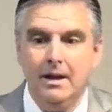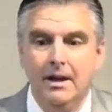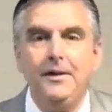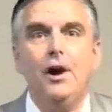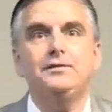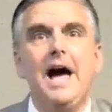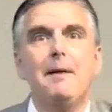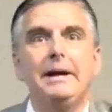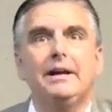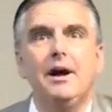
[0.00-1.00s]
Third
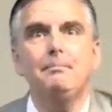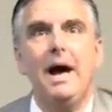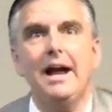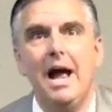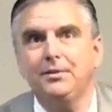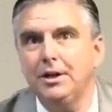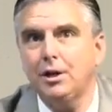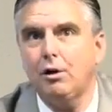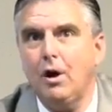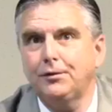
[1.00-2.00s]
time it come back, I'm sitting
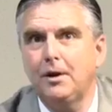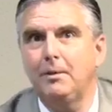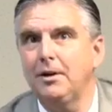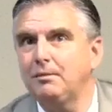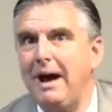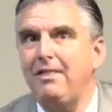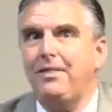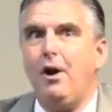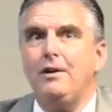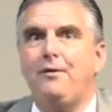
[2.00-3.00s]
across from them. There's about
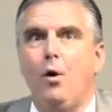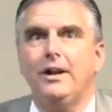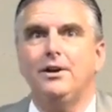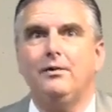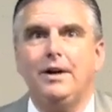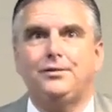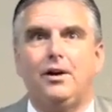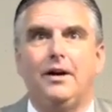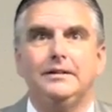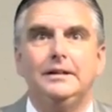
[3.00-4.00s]
30, 40 in the
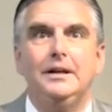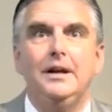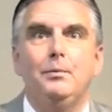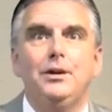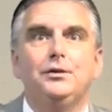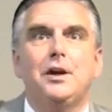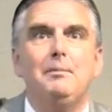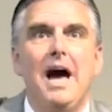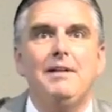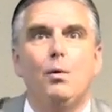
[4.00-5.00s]
restaurant. We just come
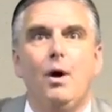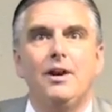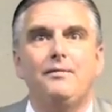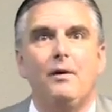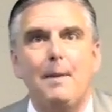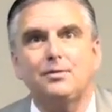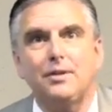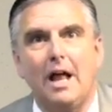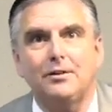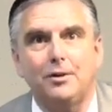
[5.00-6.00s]
out of a wonderful
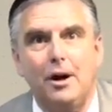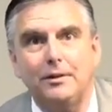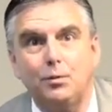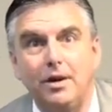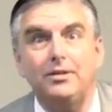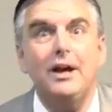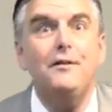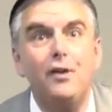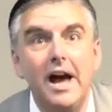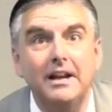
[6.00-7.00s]
apostolic service. We're
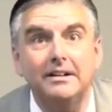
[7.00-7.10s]
different.